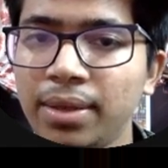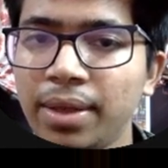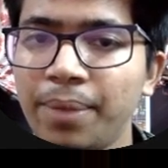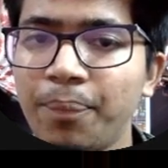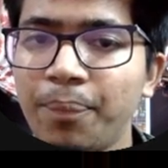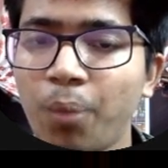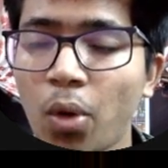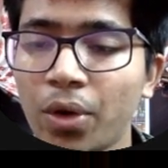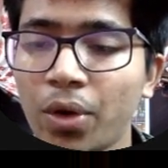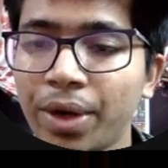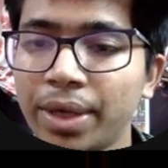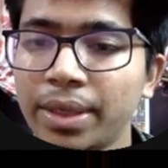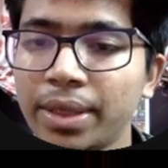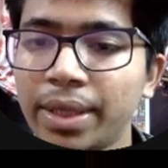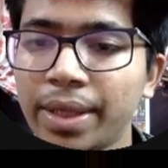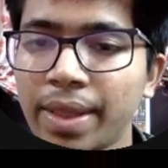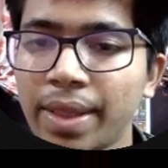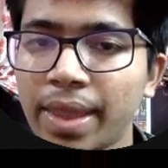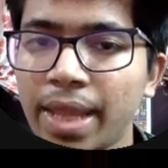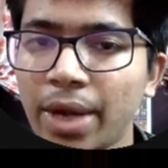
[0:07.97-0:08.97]
important
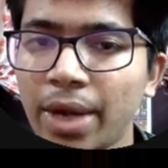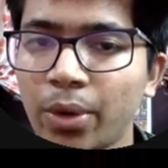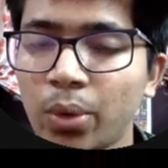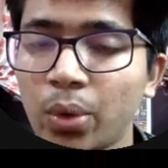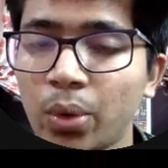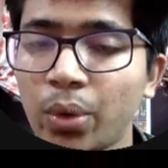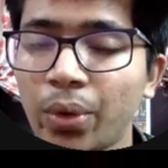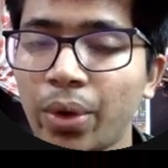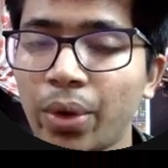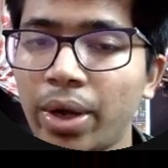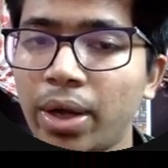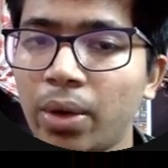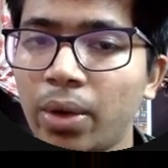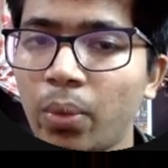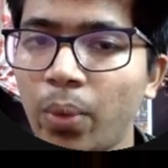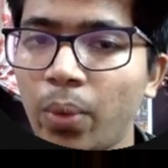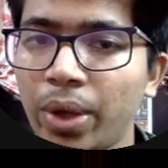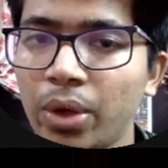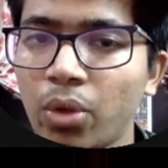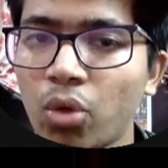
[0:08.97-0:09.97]
things that you require
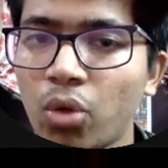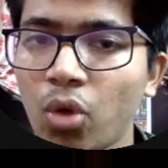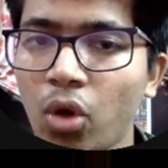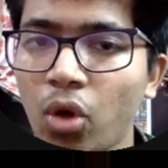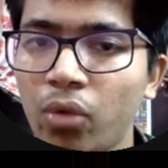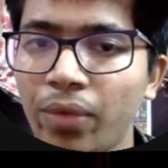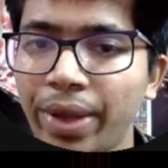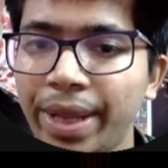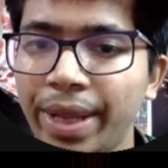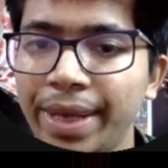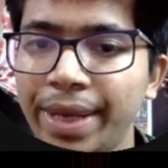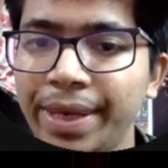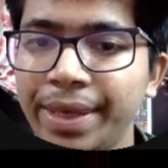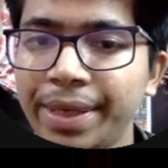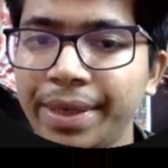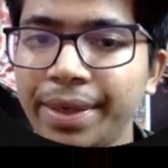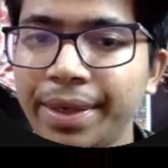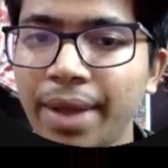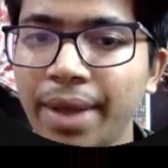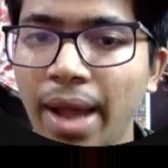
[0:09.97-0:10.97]
when you solve
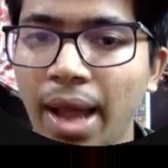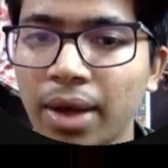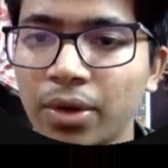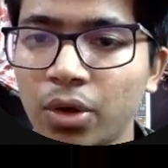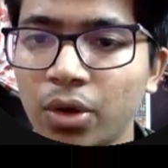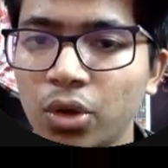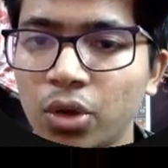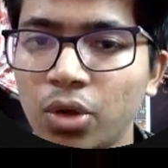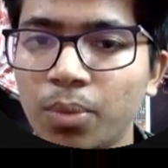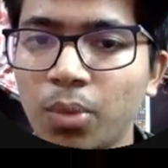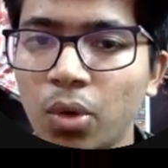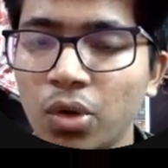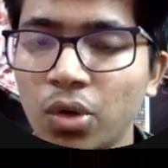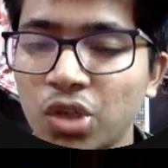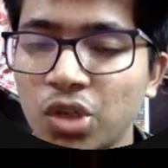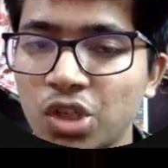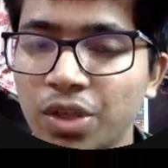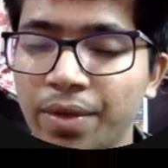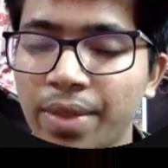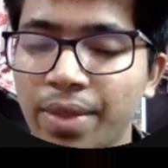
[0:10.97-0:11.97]
any algorithm
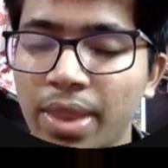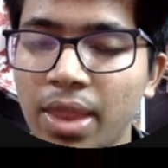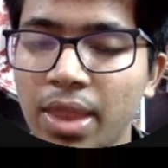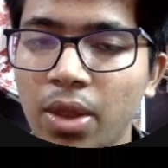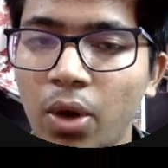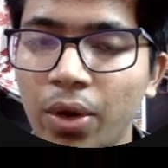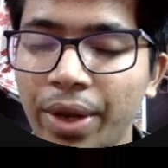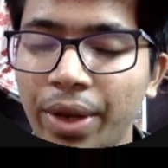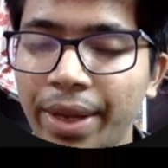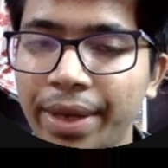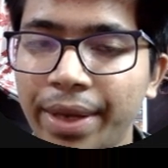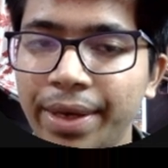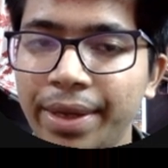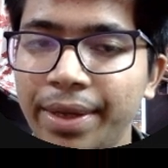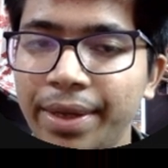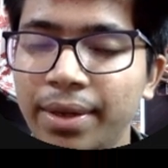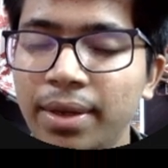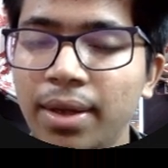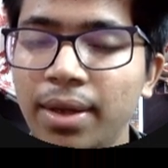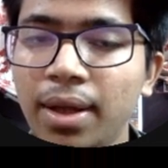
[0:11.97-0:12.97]
questions or
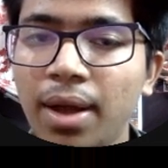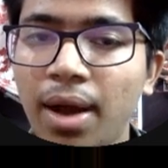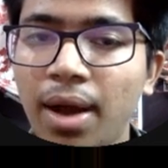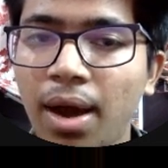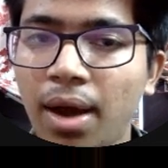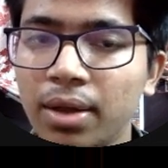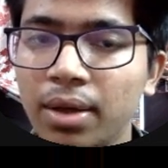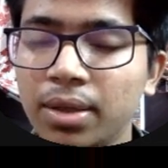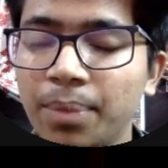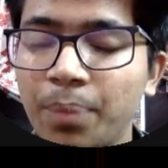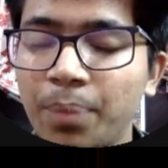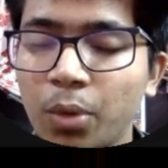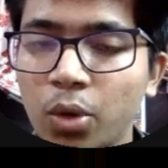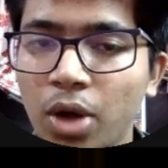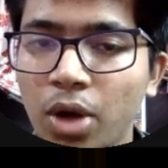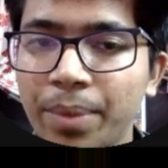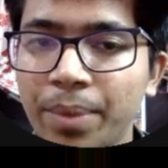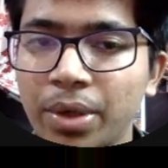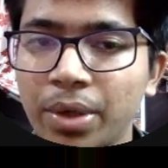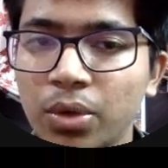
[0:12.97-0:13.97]
any other
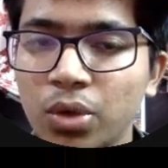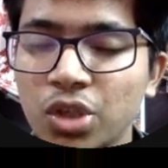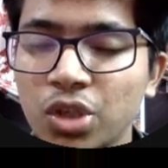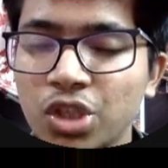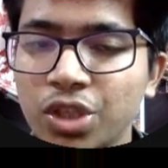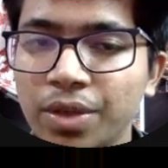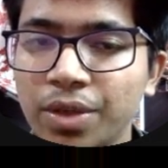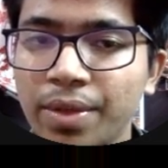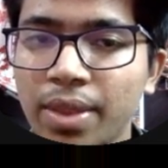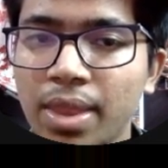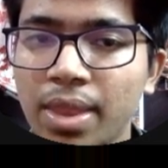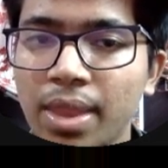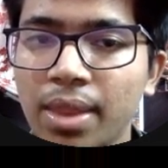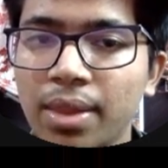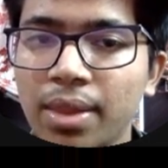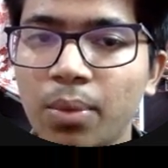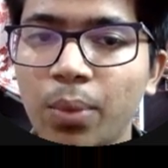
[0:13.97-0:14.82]
programming questions,